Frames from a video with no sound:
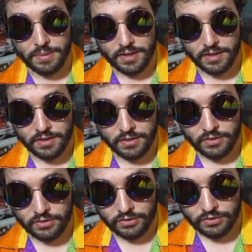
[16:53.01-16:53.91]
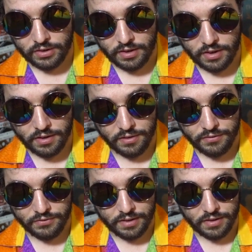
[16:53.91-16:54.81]
because
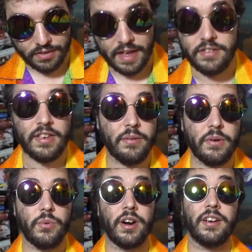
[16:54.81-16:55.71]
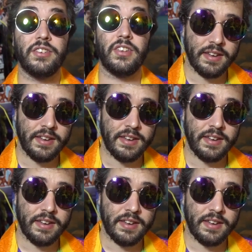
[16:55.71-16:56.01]
of that's how it works.